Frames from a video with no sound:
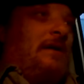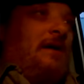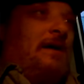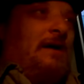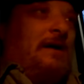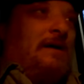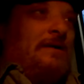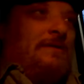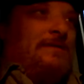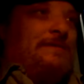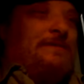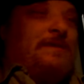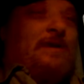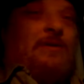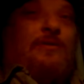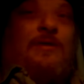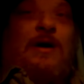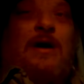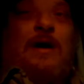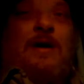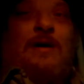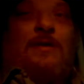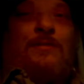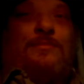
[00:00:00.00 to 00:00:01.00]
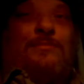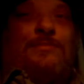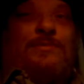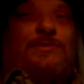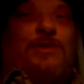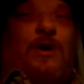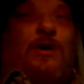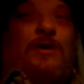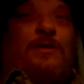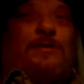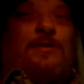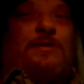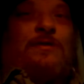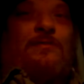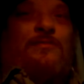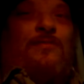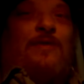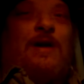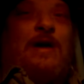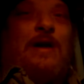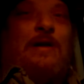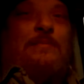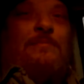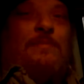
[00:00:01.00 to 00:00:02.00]
uh, sit around, talk to the
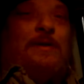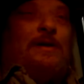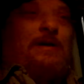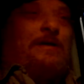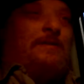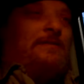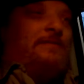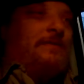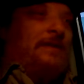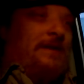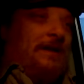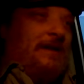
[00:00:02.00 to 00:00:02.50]
family, the